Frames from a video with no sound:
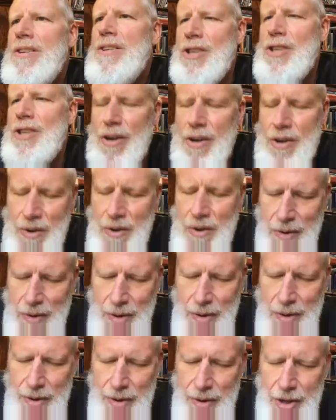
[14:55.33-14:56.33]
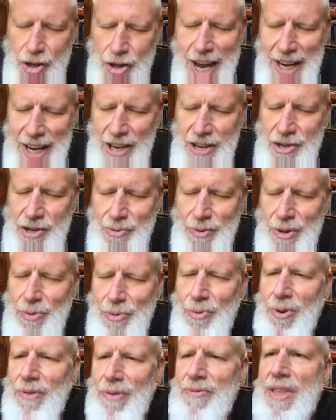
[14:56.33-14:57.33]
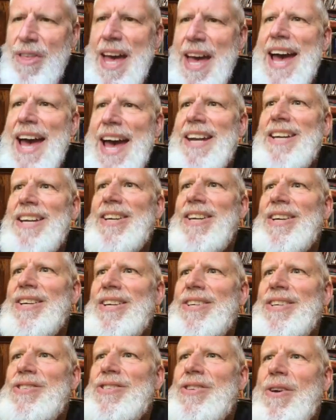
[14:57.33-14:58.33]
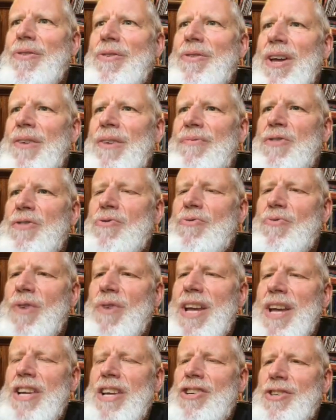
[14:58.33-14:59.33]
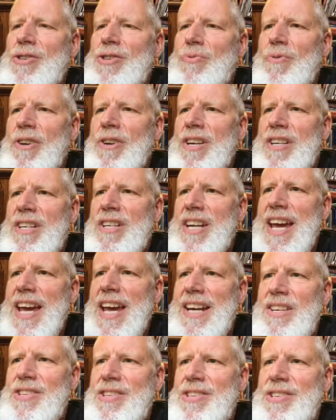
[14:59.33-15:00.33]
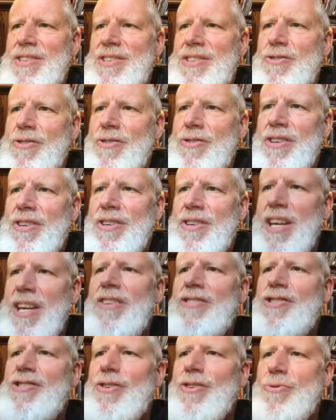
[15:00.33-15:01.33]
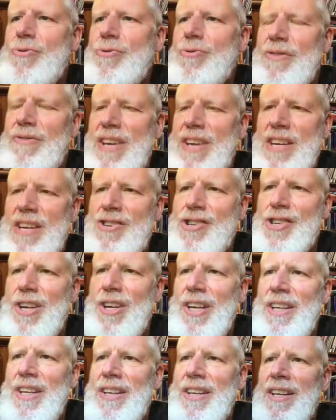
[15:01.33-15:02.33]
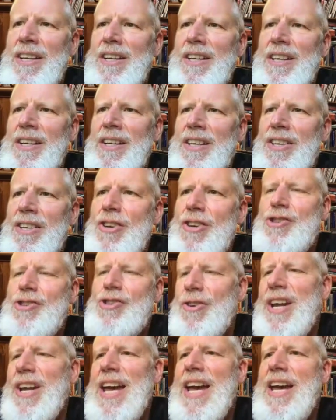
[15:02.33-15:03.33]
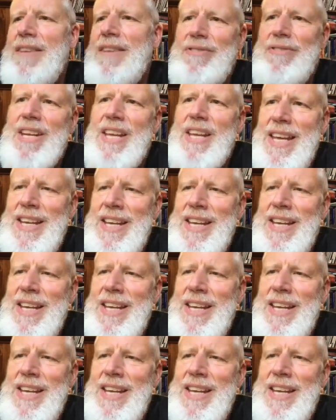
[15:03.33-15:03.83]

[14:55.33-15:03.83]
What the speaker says: So the challenge with all of that is if you really just want to tax kilojoules of energy, you should have an